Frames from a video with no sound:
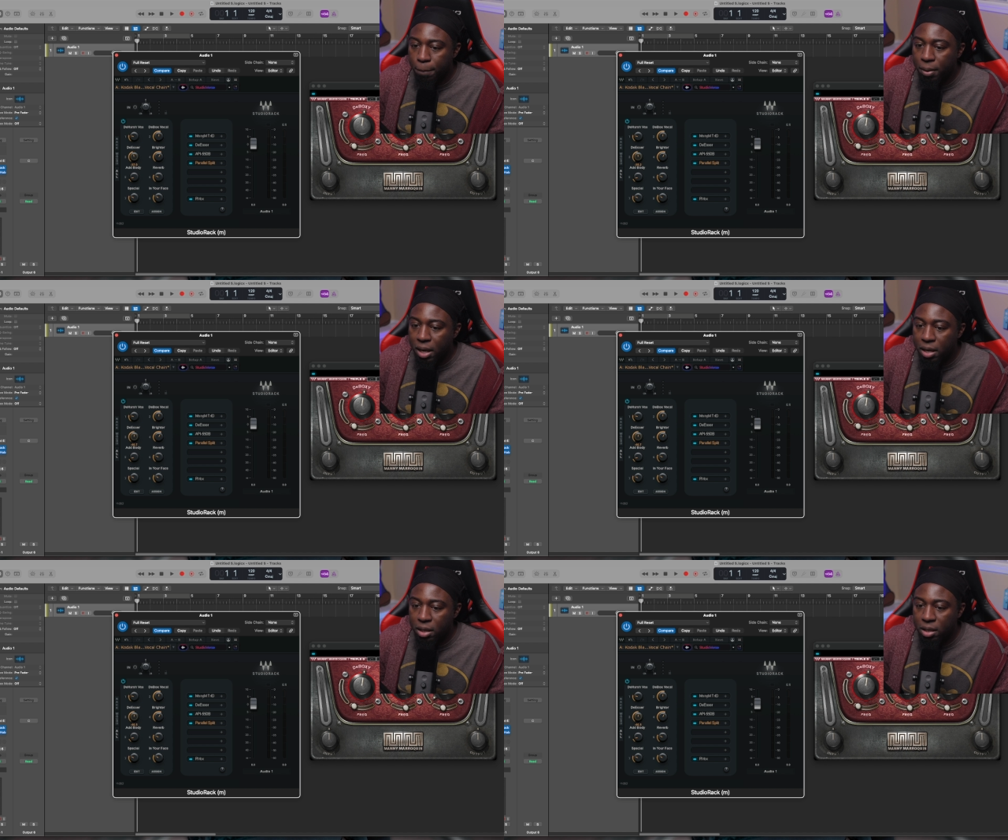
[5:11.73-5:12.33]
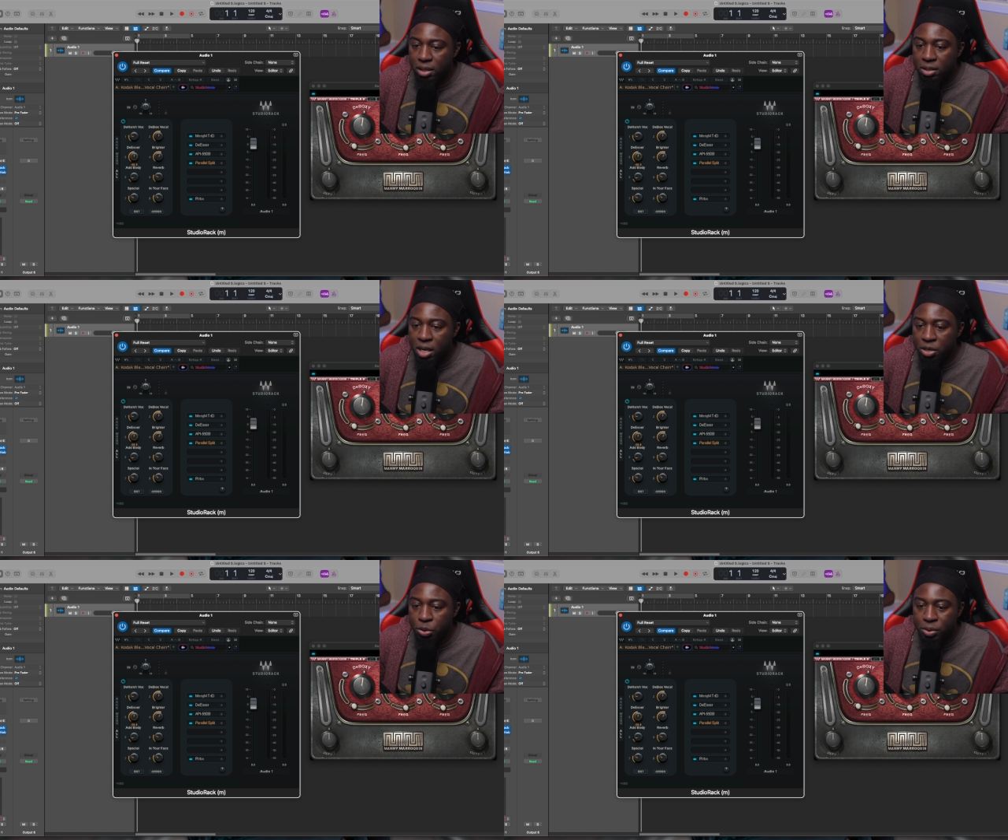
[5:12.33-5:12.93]
But he's
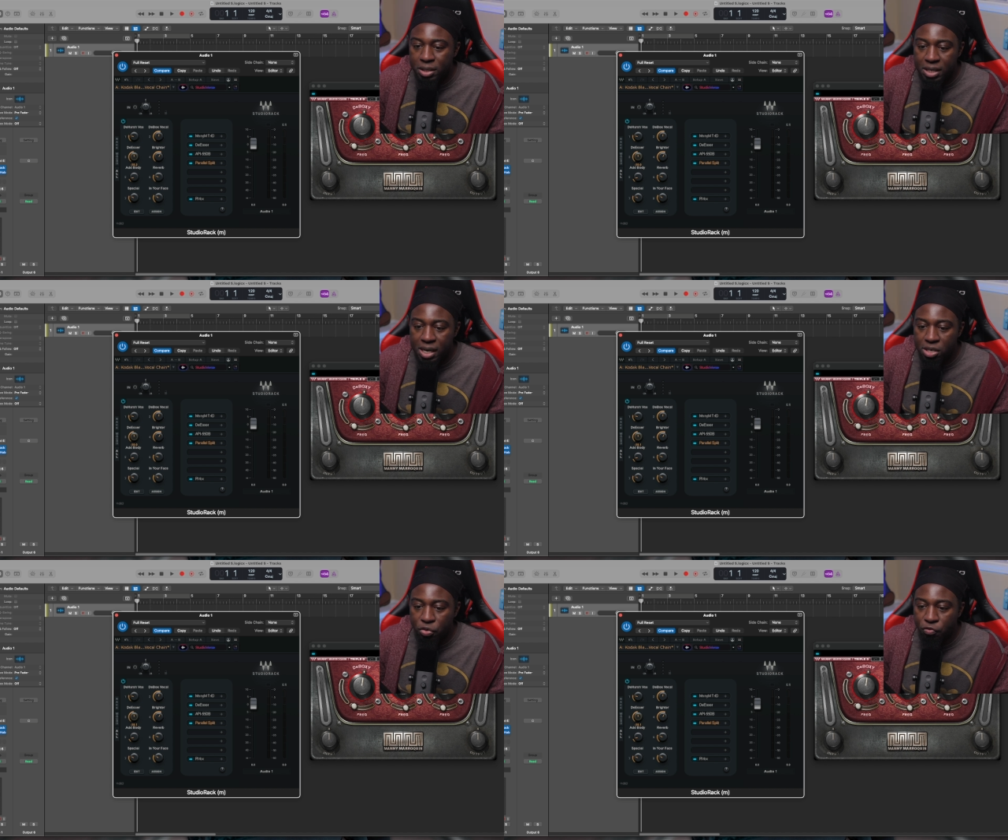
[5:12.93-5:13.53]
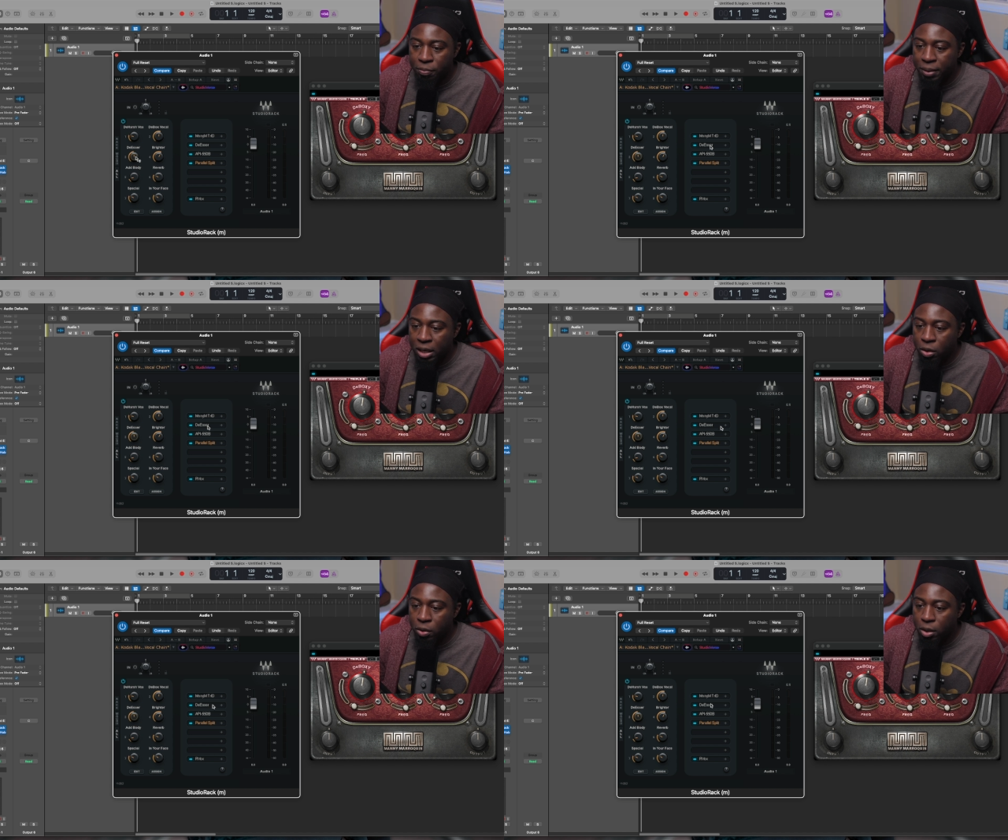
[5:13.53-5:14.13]
not doing the de-esser from
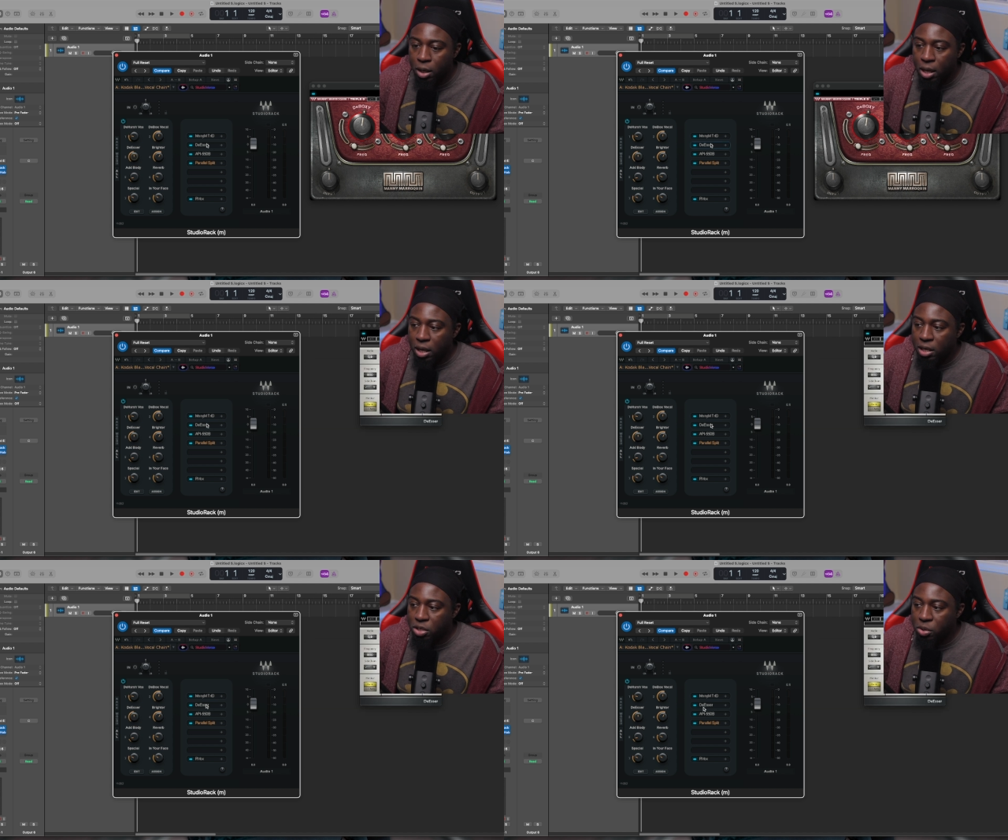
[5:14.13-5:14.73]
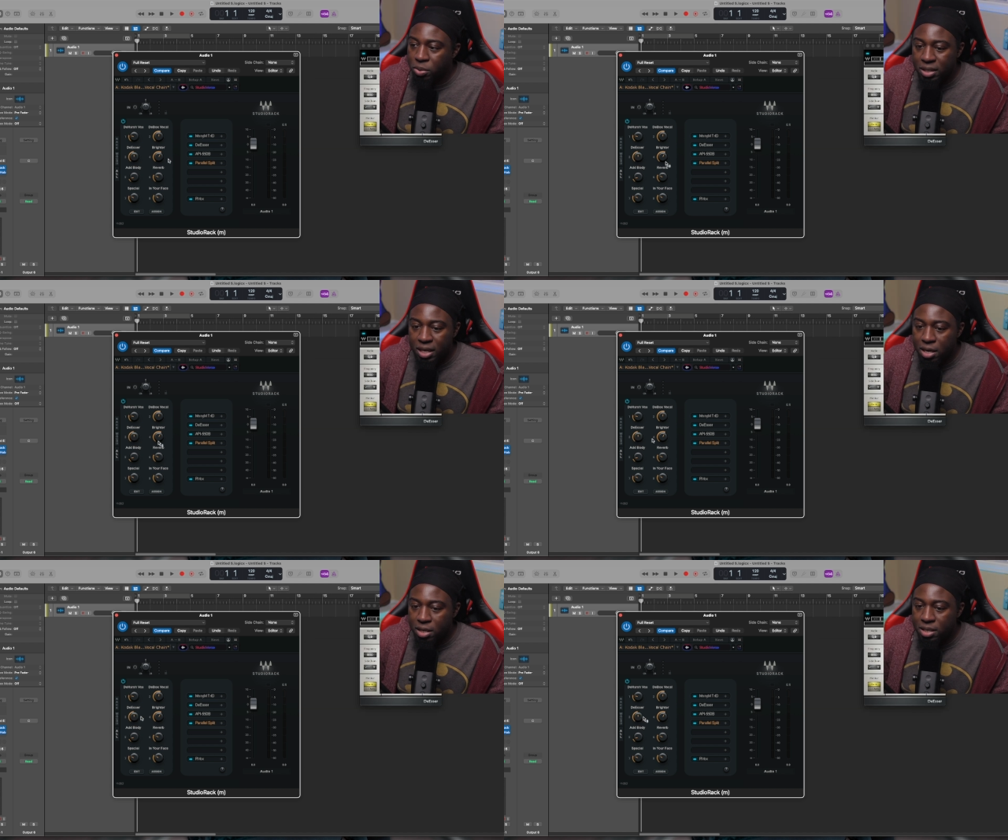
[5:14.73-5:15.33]
here. He's doing
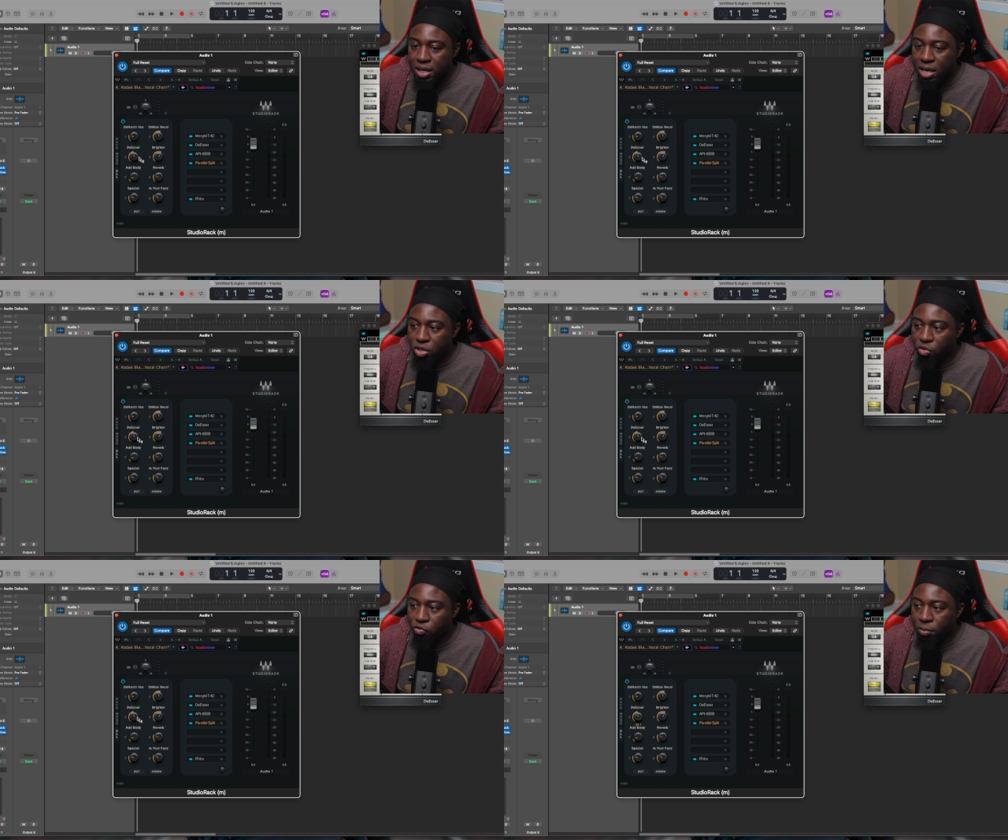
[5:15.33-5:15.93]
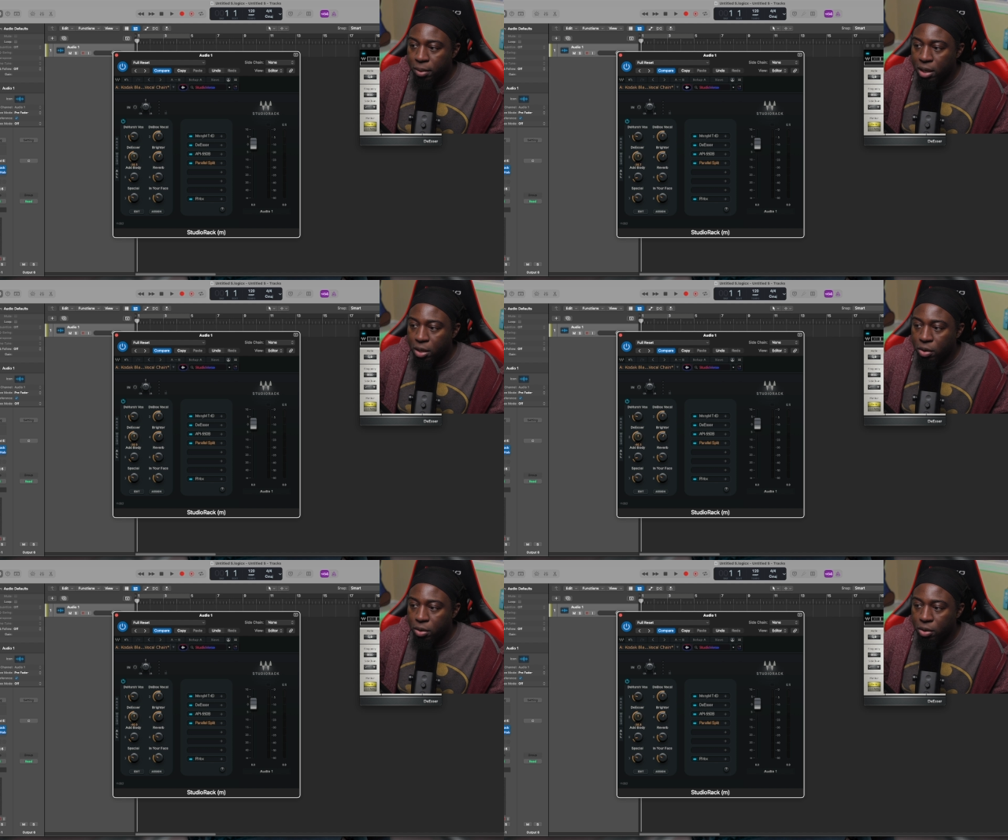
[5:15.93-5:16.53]
the de-esser from
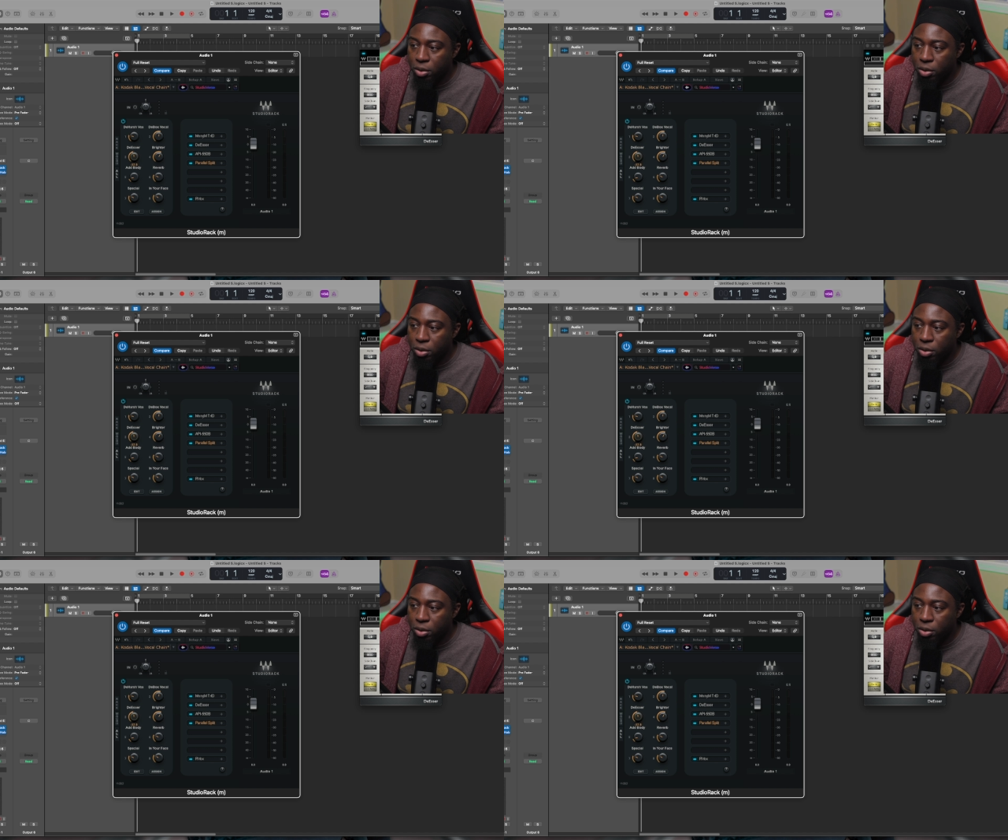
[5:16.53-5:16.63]
here.